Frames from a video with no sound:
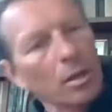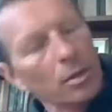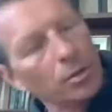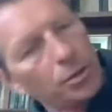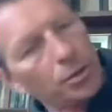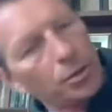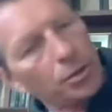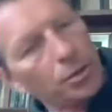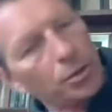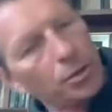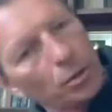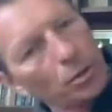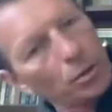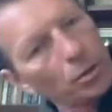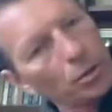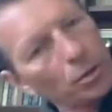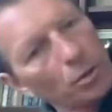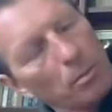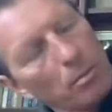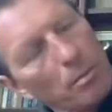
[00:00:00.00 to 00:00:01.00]
through
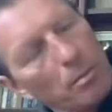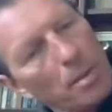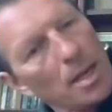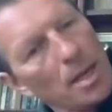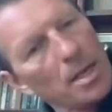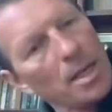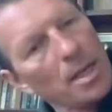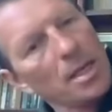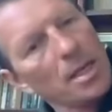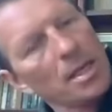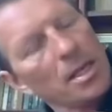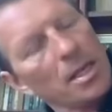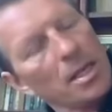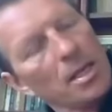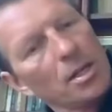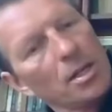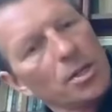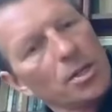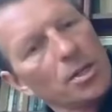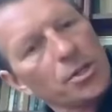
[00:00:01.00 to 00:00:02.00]
many
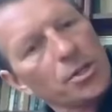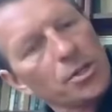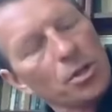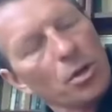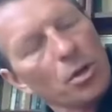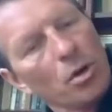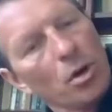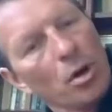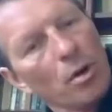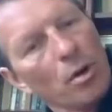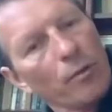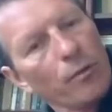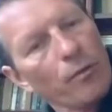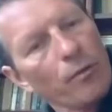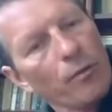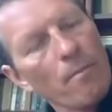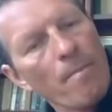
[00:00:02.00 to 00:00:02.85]
years of